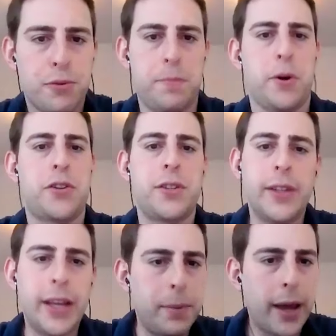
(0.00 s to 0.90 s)
pre-purchase
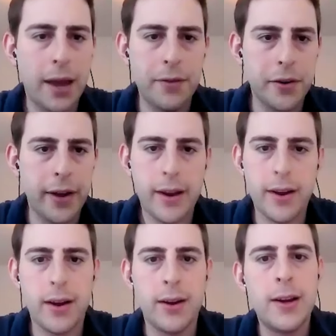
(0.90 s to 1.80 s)
lead behavior
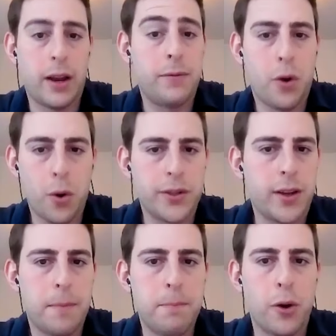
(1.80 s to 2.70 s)
data and of course um,